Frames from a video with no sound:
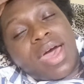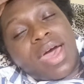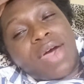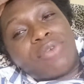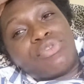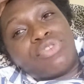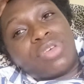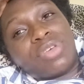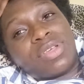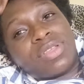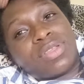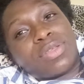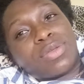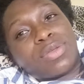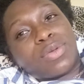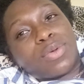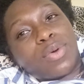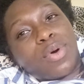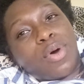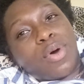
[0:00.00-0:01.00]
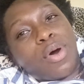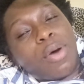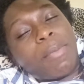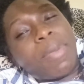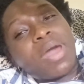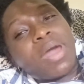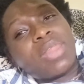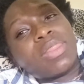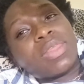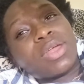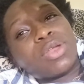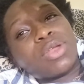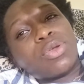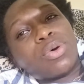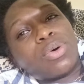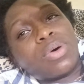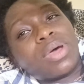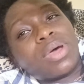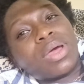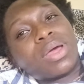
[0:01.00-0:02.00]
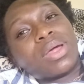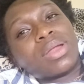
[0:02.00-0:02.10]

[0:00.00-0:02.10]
I've just opened the door